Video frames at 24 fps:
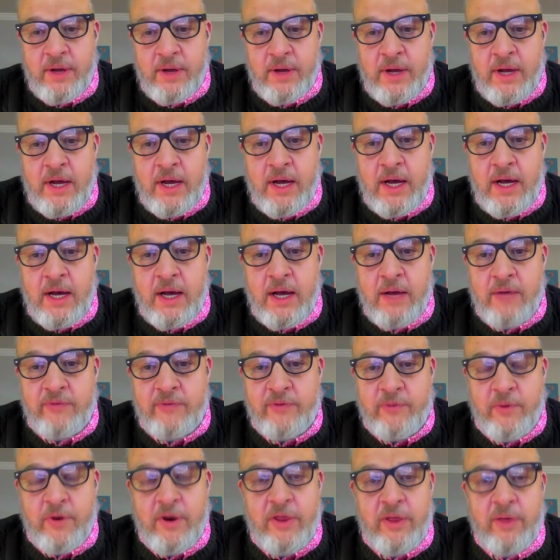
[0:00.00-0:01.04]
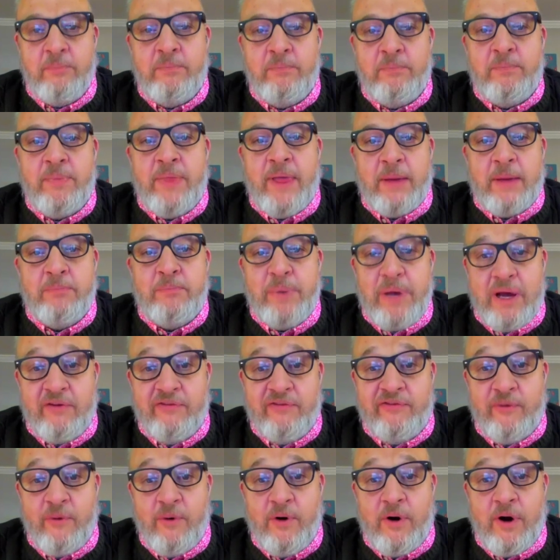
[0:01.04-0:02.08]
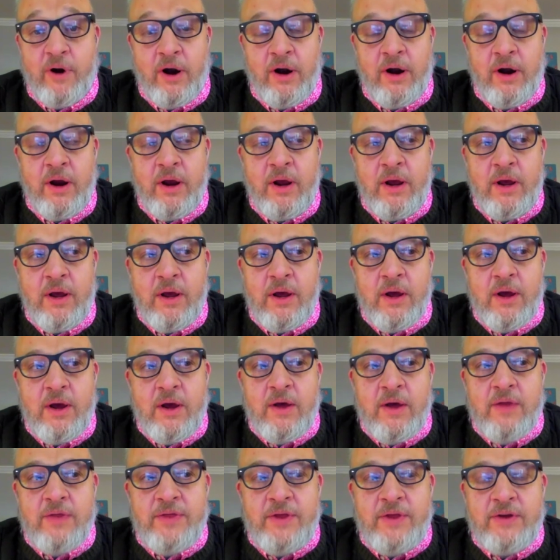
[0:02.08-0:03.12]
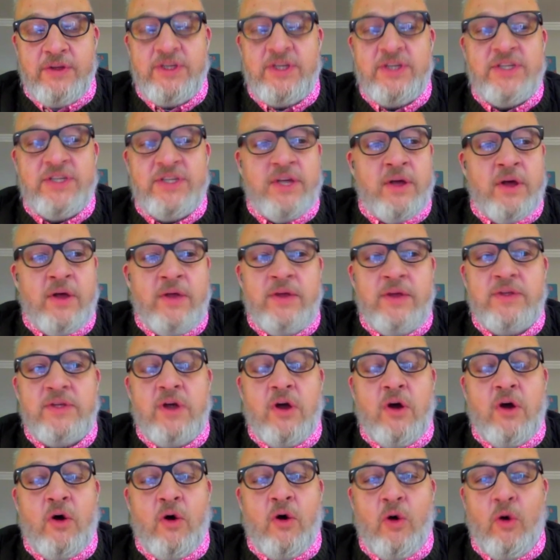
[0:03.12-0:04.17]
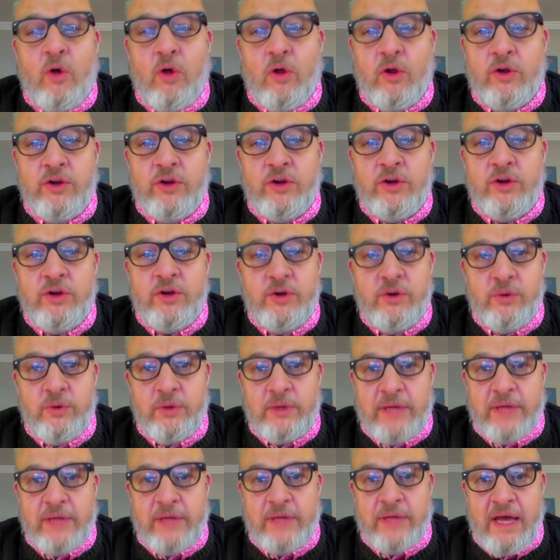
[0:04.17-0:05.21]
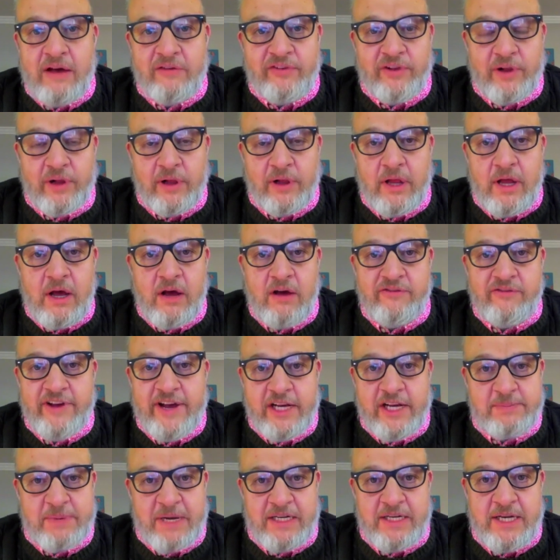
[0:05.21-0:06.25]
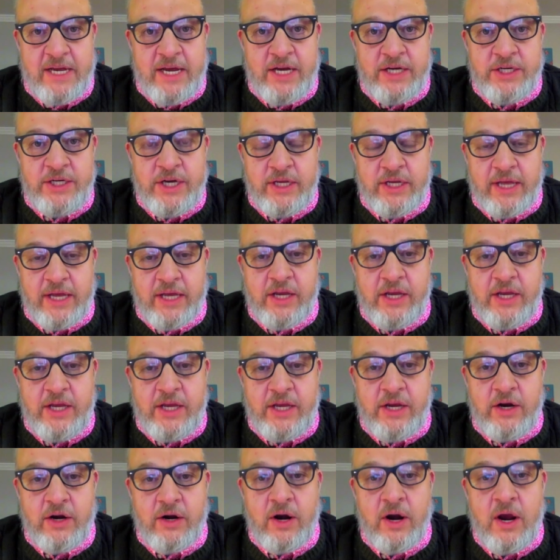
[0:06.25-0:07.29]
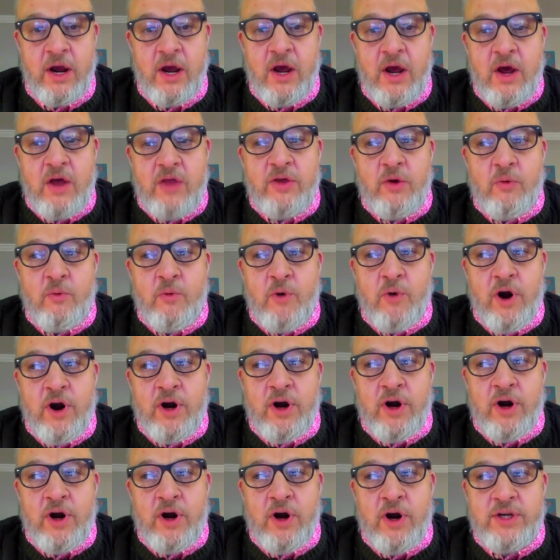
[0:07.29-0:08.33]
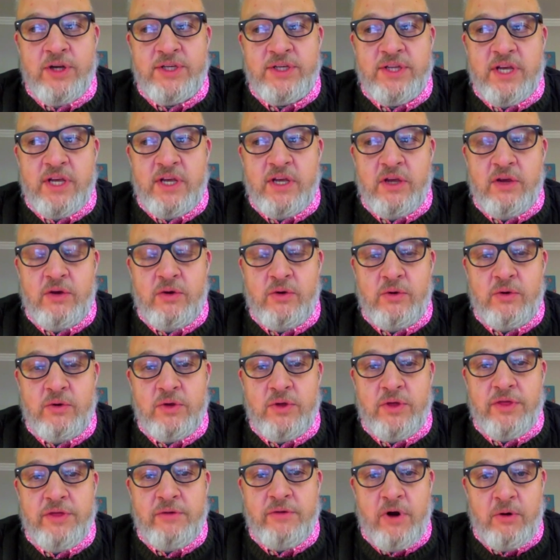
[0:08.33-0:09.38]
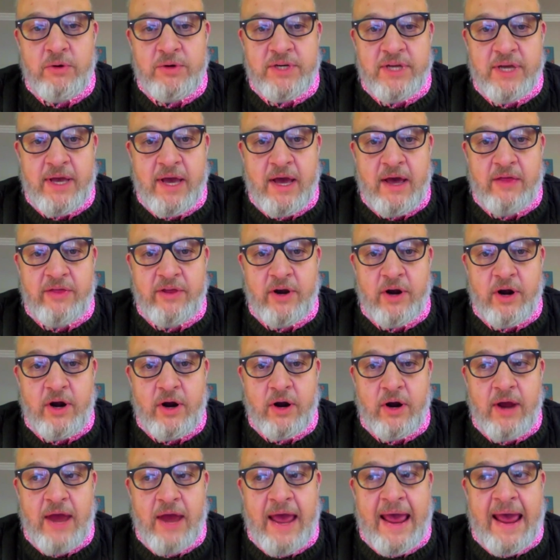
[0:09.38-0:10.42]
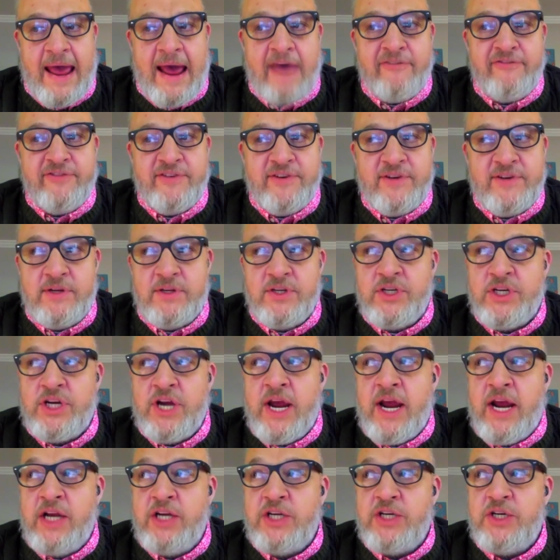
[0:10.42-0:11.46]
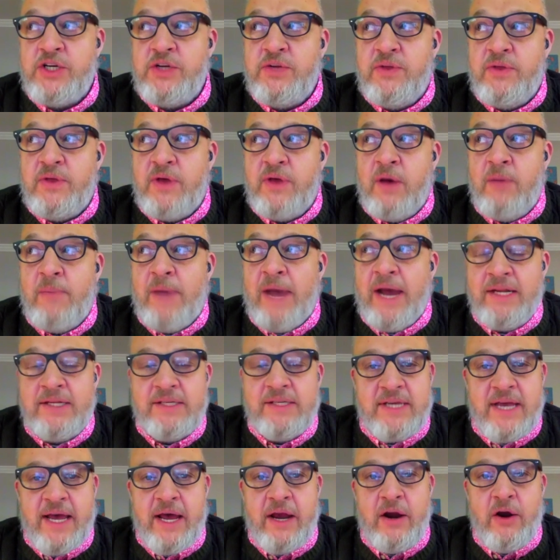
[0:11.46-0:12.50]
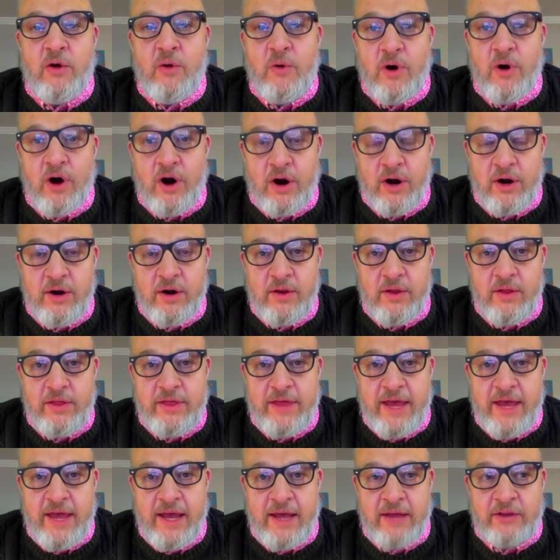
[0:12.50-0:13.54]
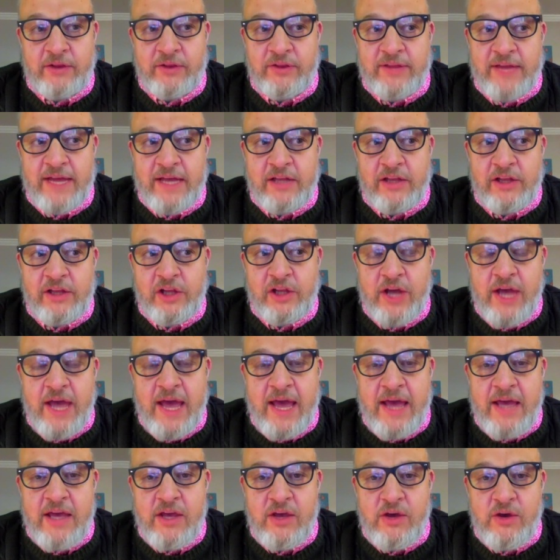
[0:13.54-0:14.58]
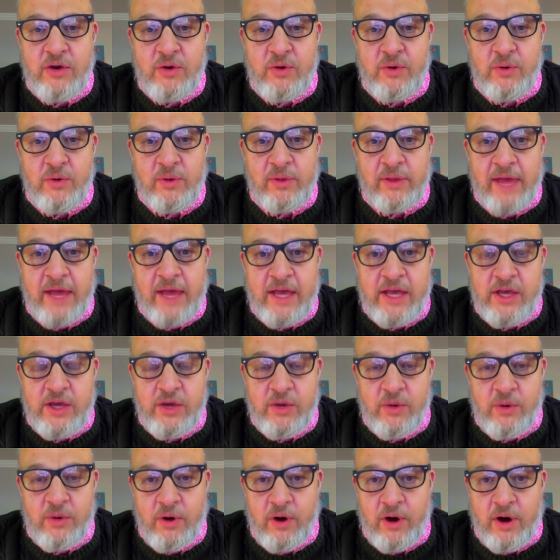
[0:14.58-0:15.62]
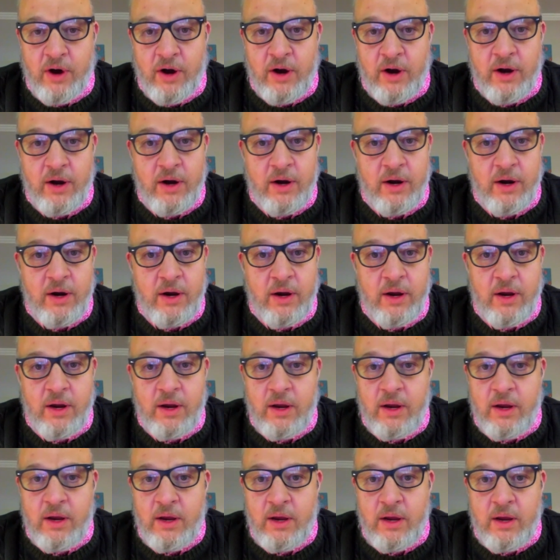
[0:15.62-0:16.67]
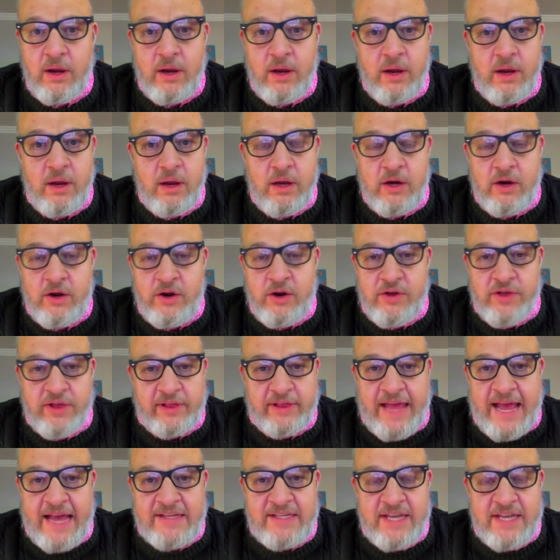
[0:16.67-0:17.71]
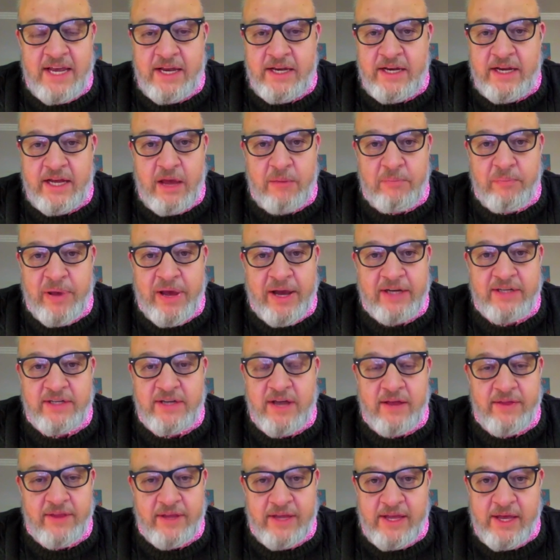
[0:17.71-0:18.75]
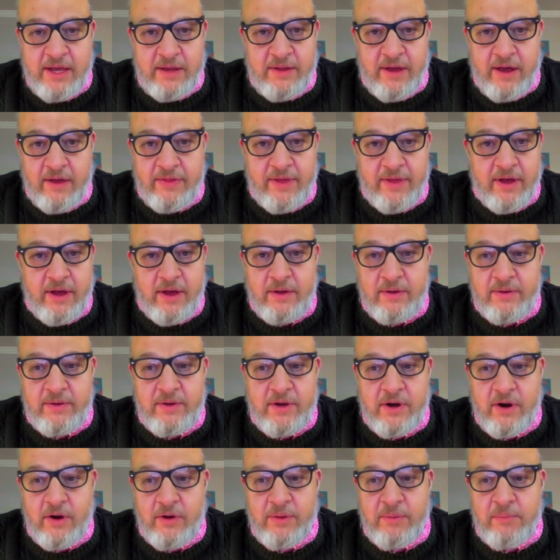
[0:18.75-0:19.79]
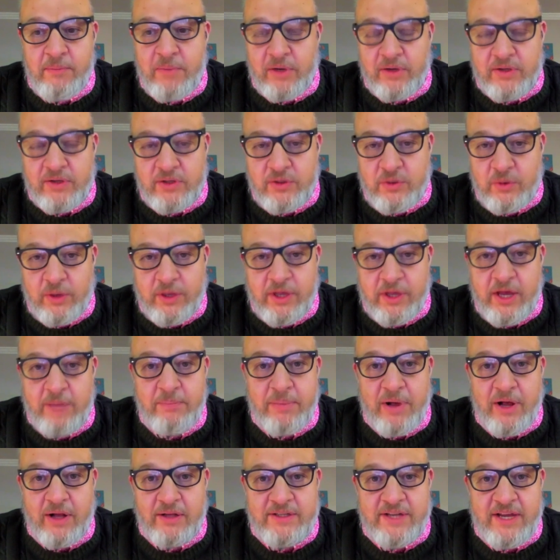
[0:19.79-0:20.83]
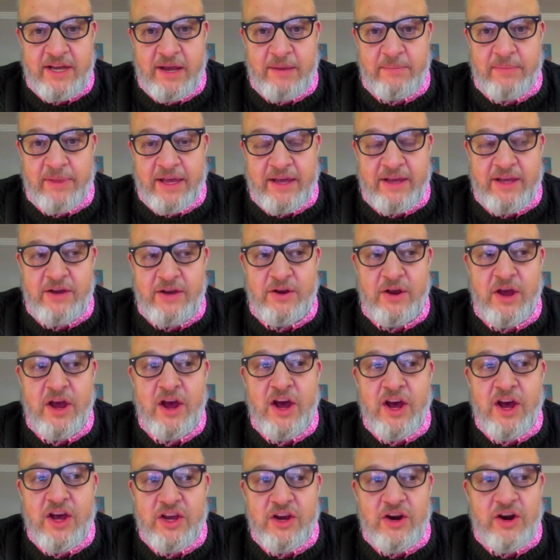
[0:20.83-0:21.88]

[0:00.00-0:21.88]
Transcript: for one of the big four, there's a whole new level of expectation. Like the words that you throw together have to change a mindset, or they look at you like you're the last kid to get picked on the the middle school kickball team. Like you're